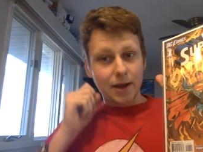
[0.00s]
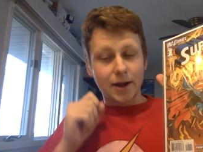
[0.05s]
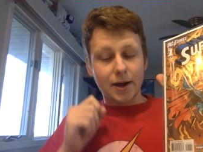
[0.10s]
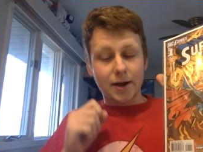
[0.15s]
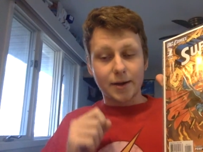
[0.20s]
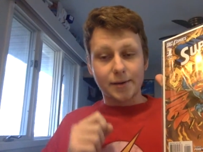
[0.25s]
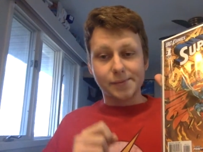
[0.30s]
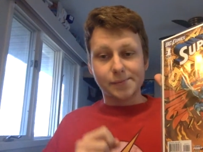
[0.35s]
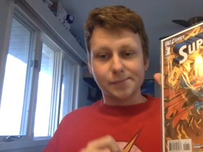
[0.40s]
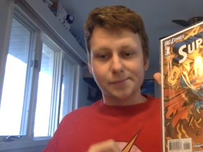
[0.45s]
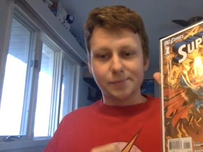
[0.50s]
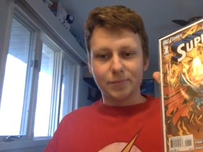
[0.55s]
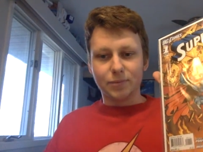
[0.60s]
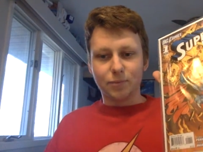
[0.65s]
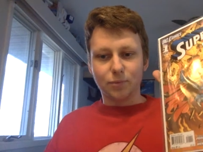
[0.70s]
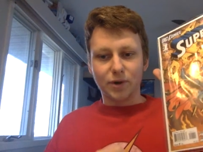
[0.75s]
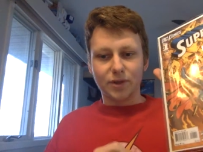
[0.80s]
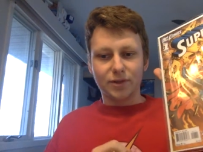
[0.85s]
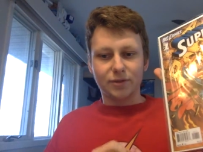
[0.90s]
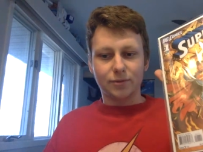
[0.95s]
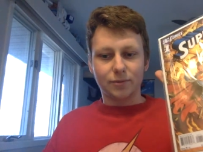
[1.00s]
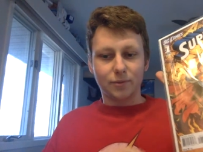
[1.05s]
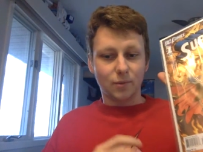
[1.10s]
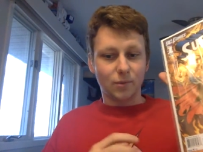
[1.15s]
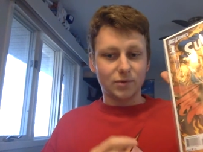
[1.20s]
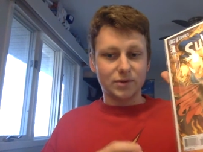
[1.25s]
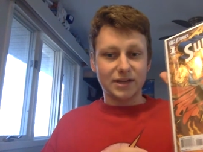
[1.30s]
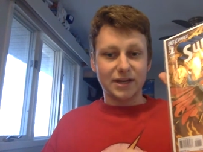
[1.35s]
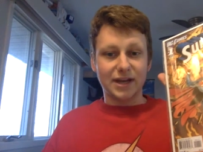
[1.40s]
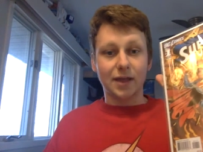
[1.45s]
um, with
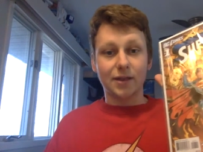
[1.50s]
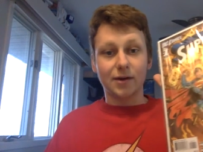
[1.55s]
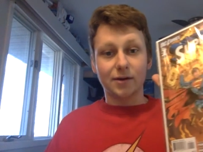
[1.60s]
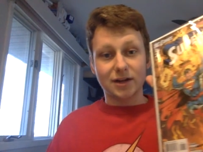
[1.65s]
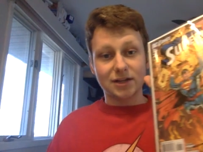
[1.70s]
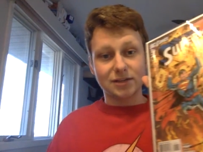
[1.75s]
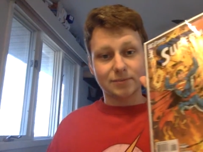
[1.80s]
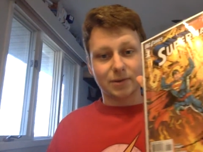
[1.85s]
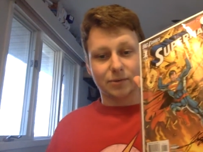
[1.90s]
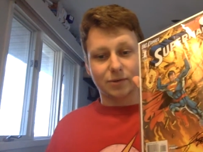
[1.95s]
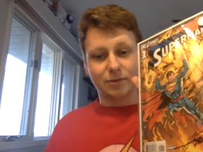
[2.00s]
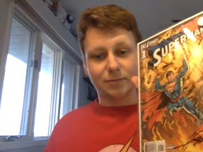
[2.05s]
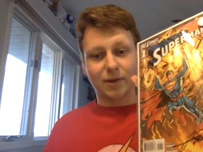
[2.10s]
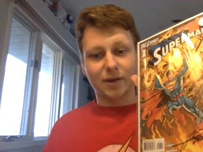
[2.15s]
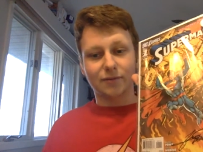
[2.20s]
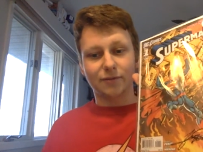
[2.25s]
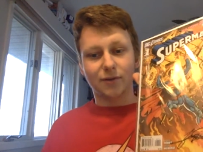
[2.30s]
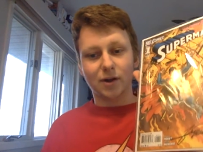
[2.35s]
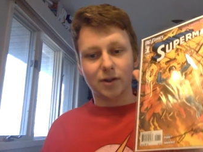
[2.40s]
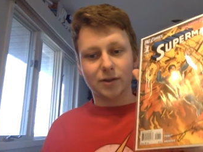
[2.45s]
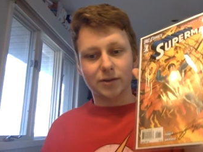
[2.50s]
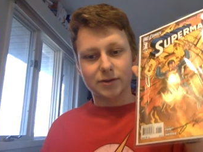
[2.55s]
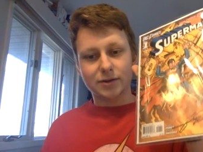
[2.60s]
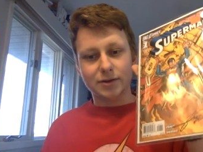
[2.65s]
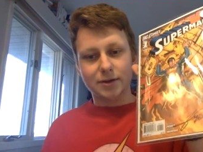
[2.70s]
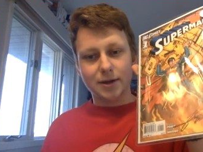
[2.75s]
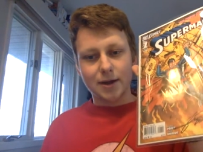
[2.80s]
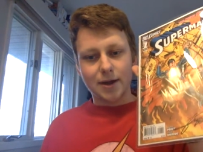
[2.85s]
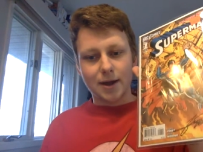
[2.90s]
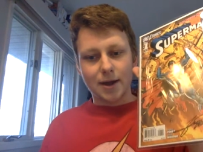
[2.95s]
together as my, with my
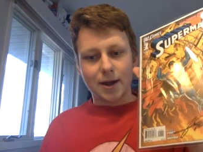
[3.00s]
father.